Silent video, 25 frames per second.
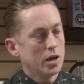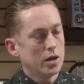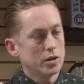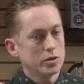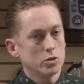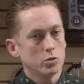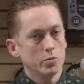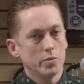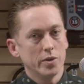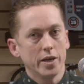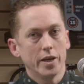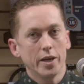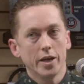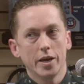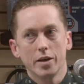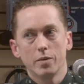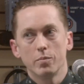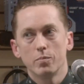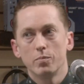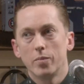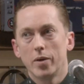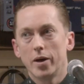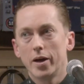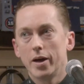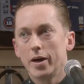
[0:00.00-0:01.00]
to be
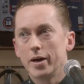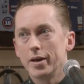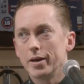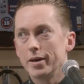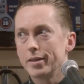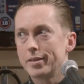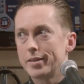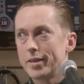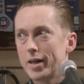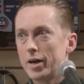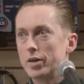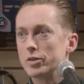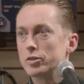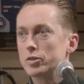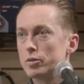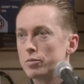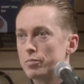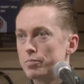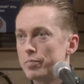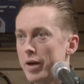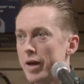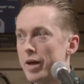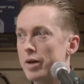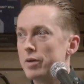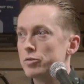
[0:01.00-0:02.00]
hit by
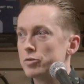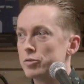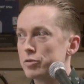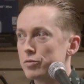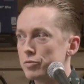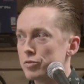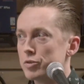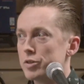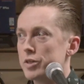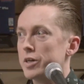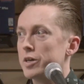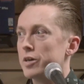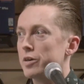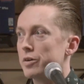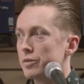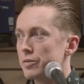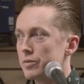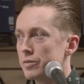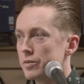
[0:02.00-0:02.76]
1,000 pounds of steel.